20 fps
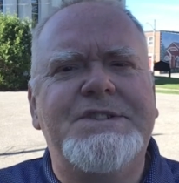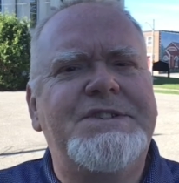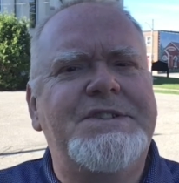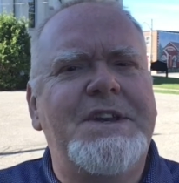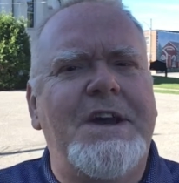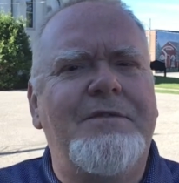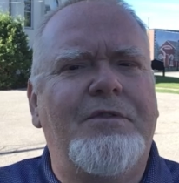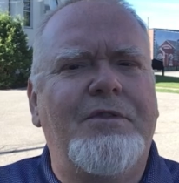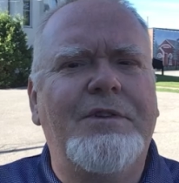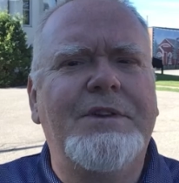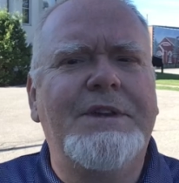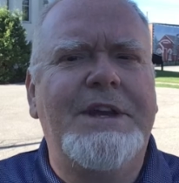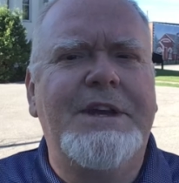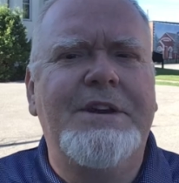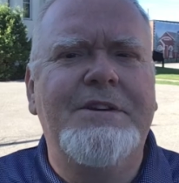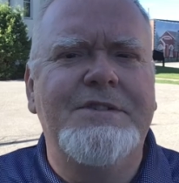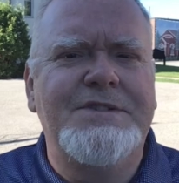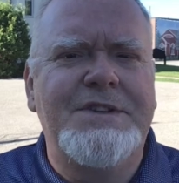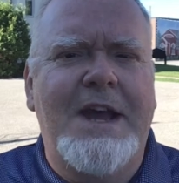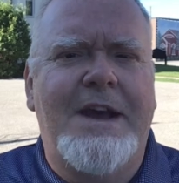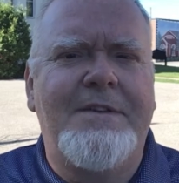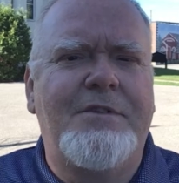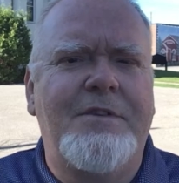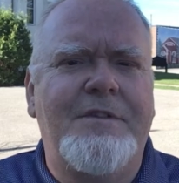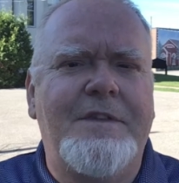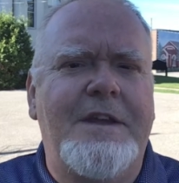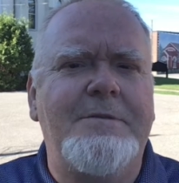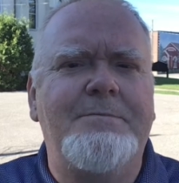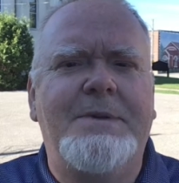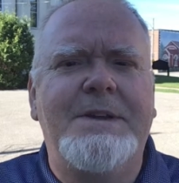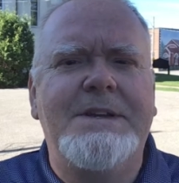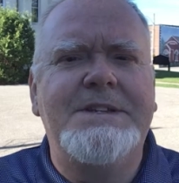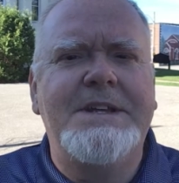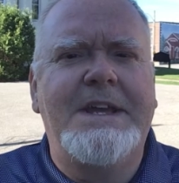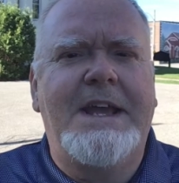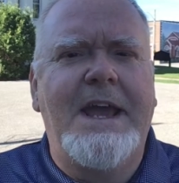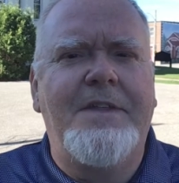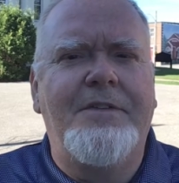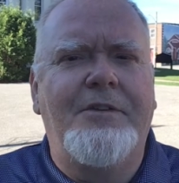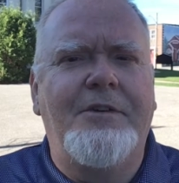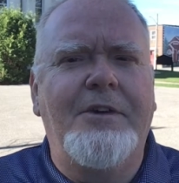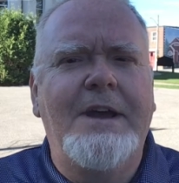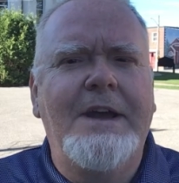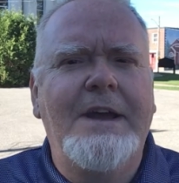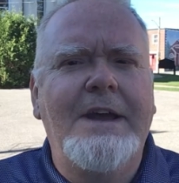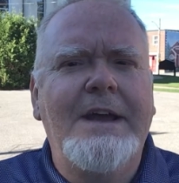several years after they'd been together